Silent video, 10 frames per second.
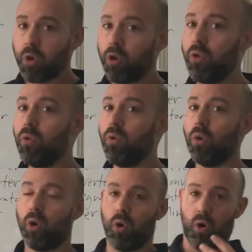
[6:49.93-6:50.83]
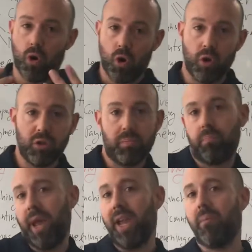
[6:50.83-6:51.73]
you earn
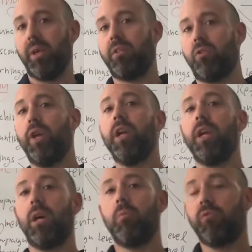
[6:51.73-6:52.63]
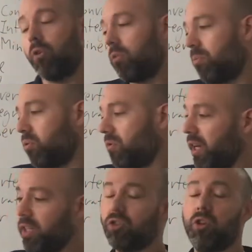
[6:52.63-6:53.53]
payments or income for
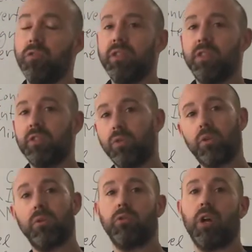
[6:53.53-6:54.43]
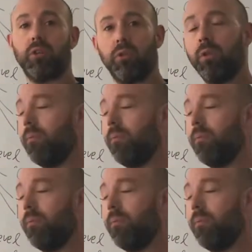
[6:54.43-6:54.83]
providing services to the contractor.